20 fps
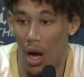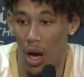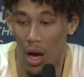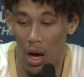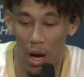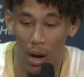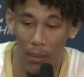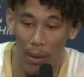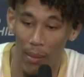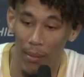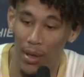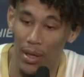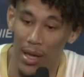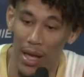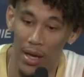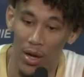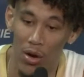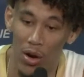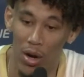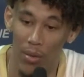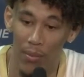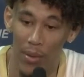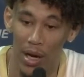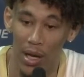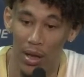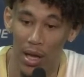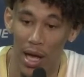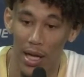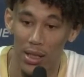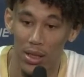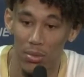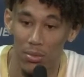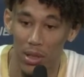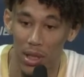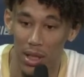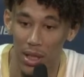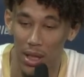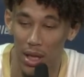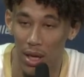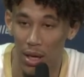I mean, that court meant a lot to me.